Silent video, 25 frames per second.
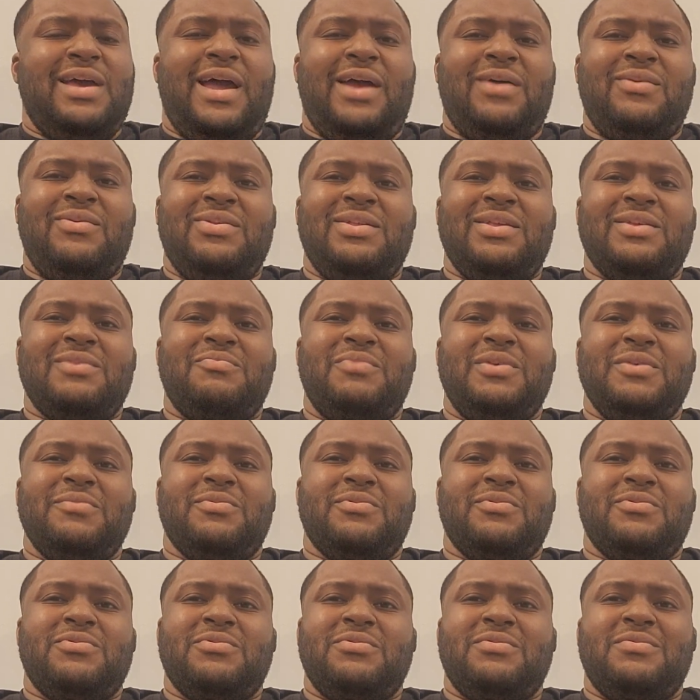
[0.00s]
I don't like
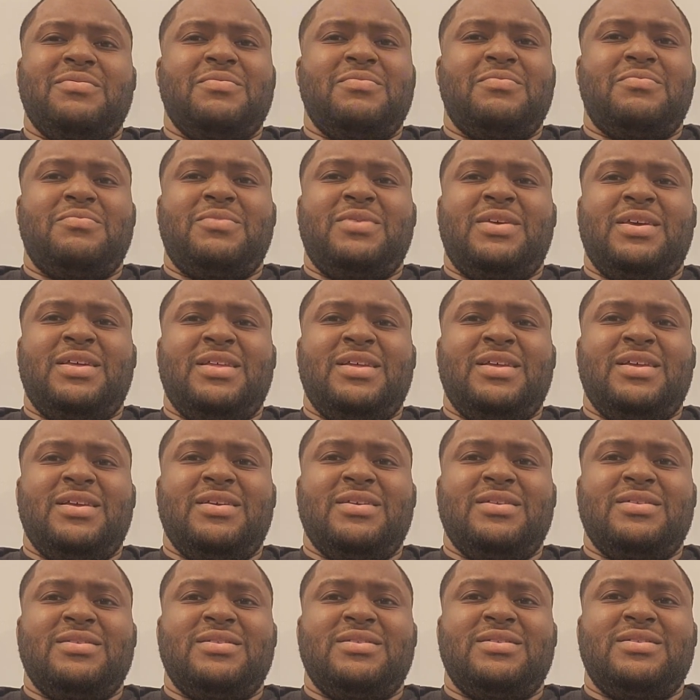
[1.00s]
people
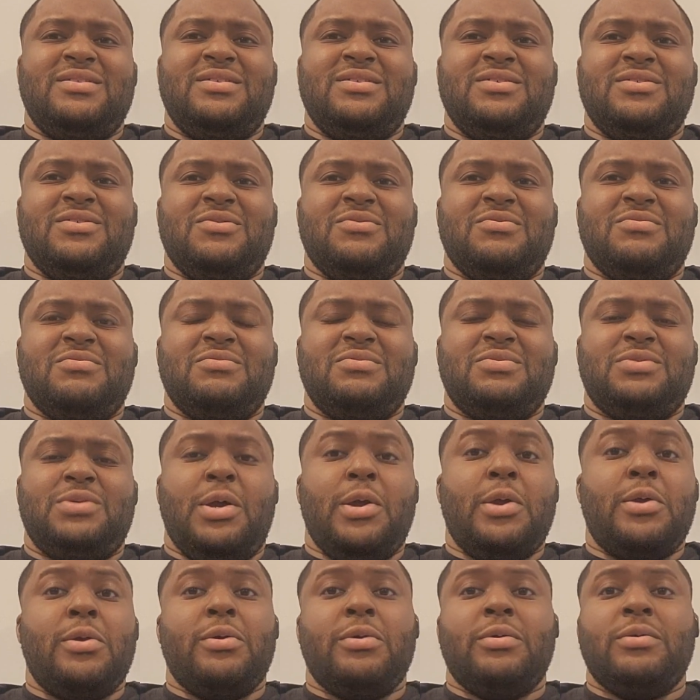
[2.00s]
getting
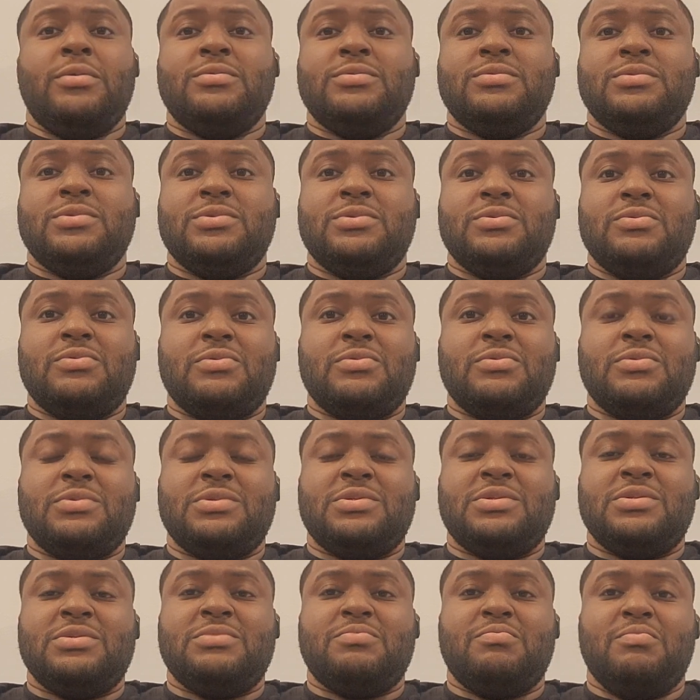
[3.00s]
turned or
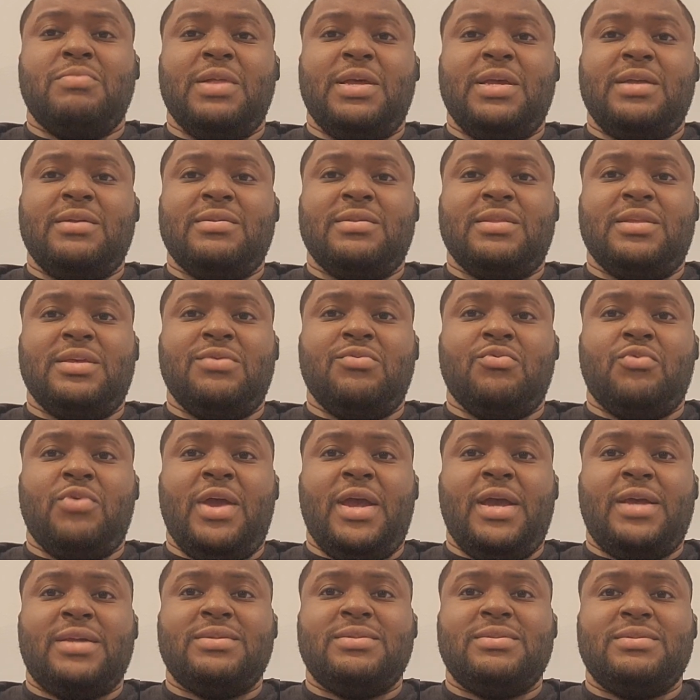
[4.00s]
just blatantly
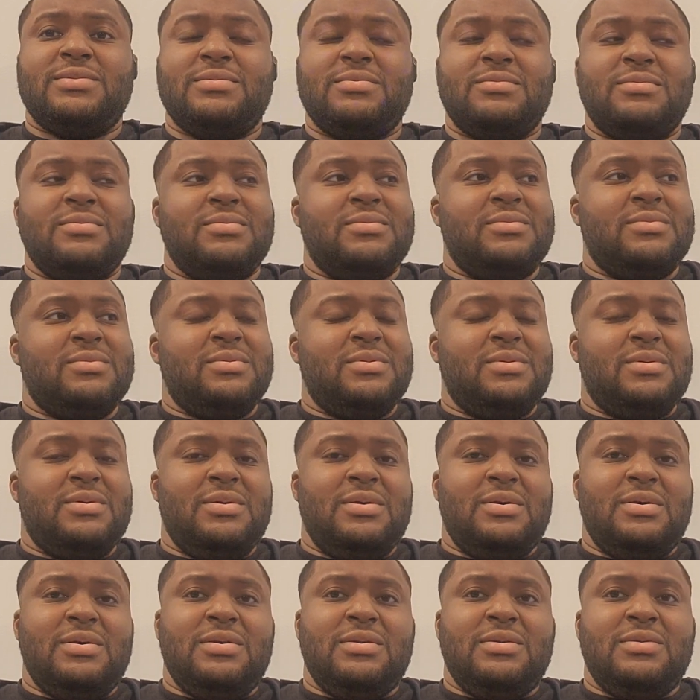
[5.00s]
wrecked
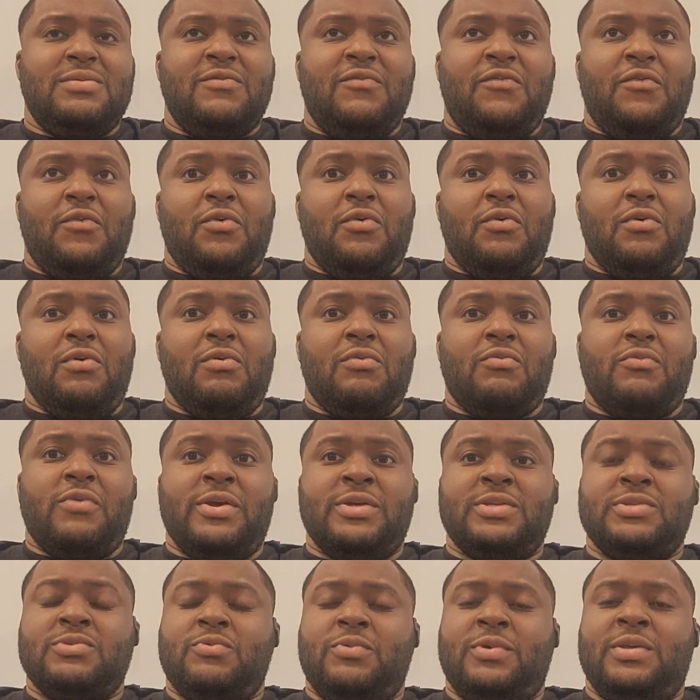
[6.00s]
for
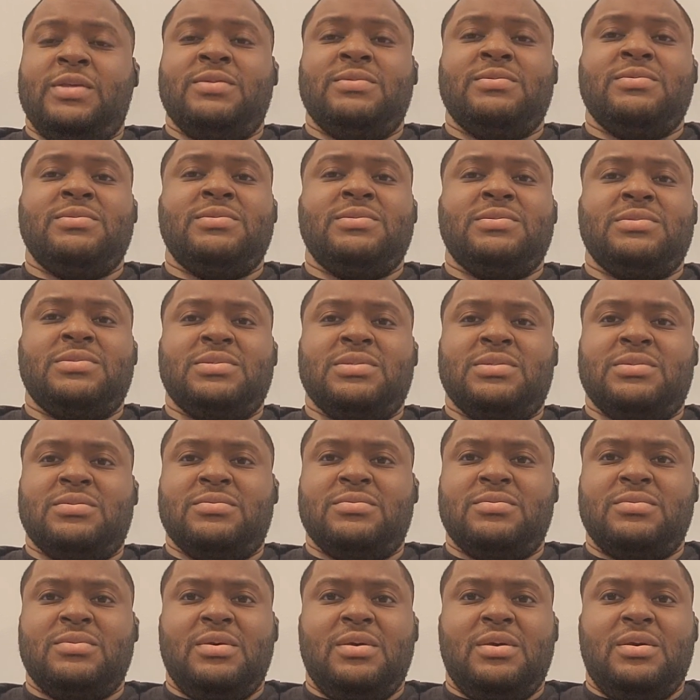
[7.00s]
race wins.
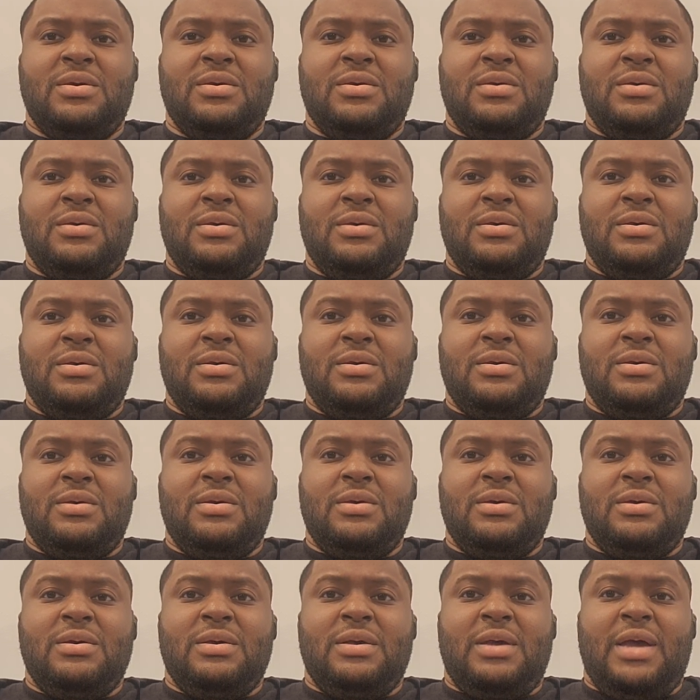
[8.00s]
And
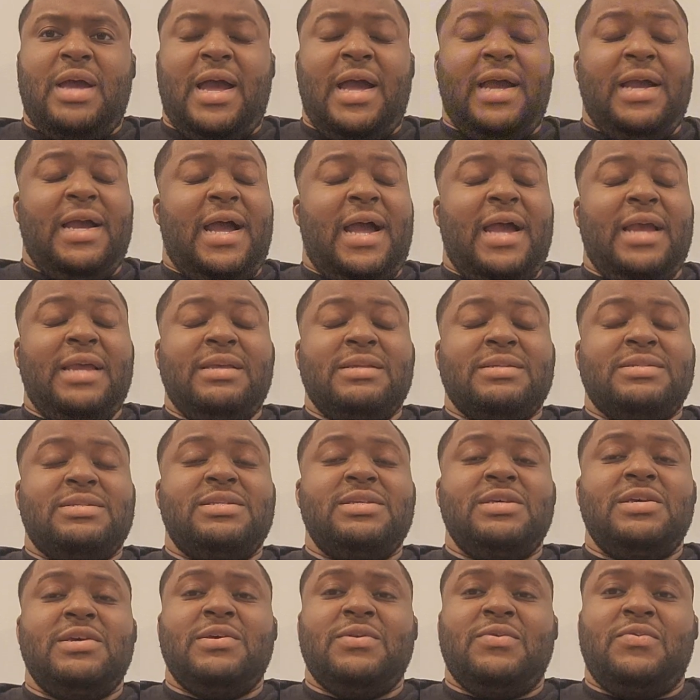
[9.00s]
I can
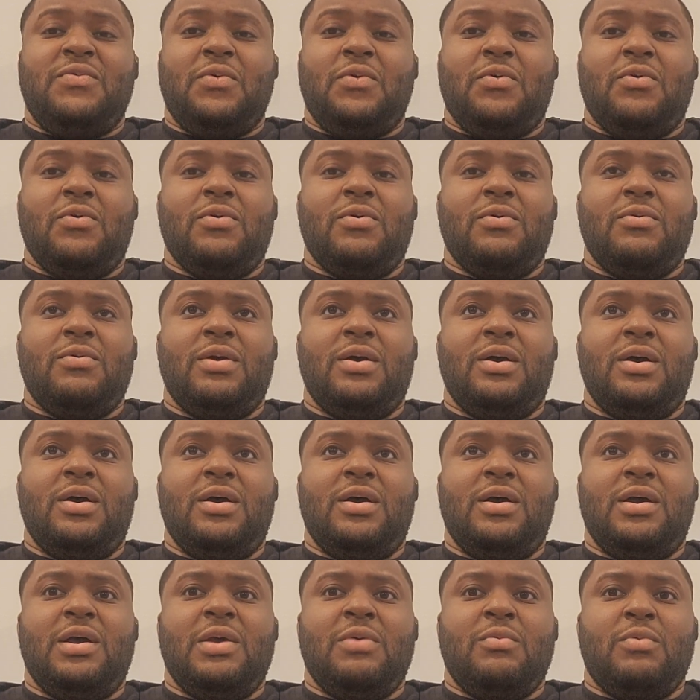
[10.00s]
see it
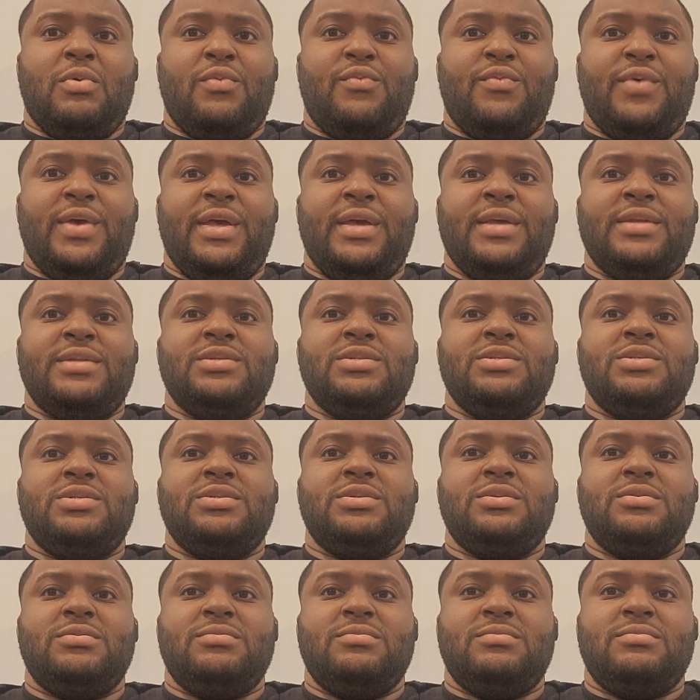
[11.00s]
for
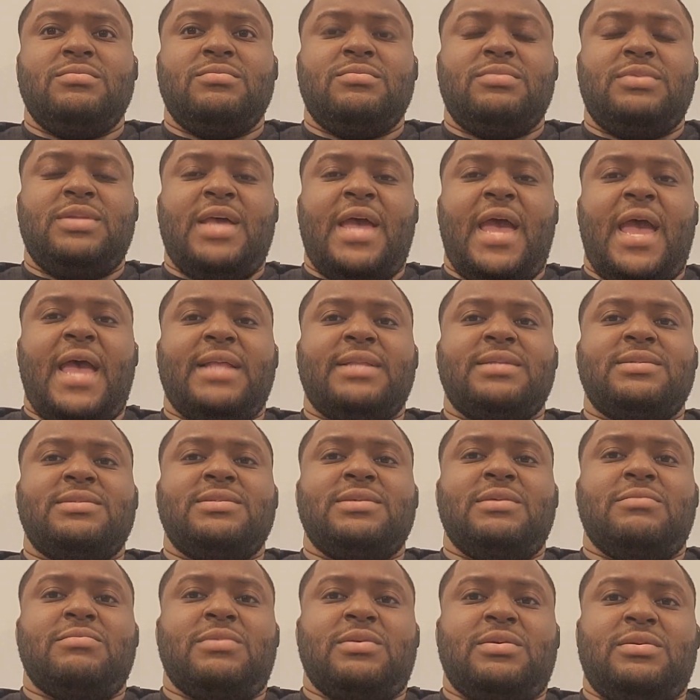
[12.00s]
revenge. That's
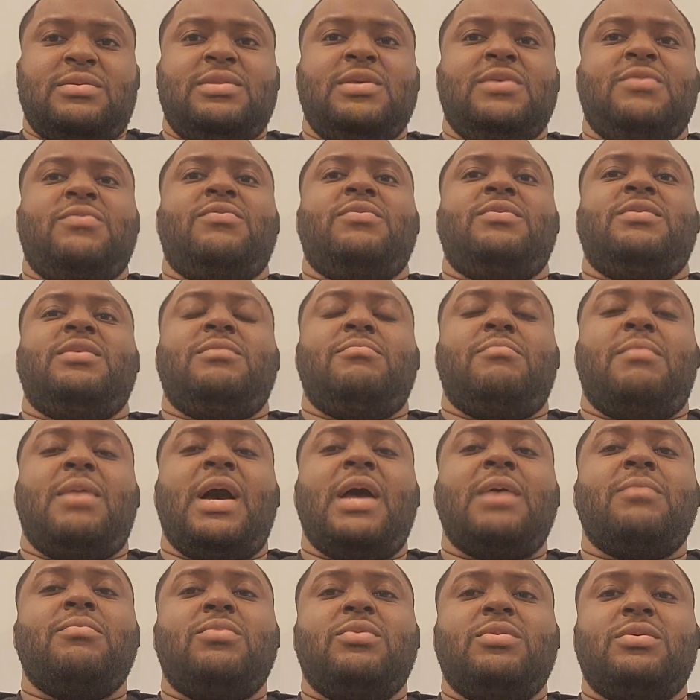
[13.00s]
something different in
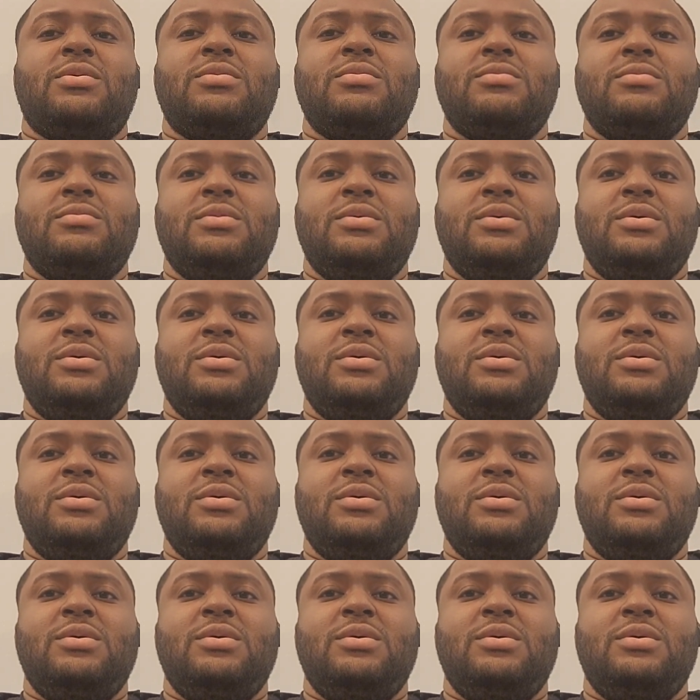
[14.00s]
my book.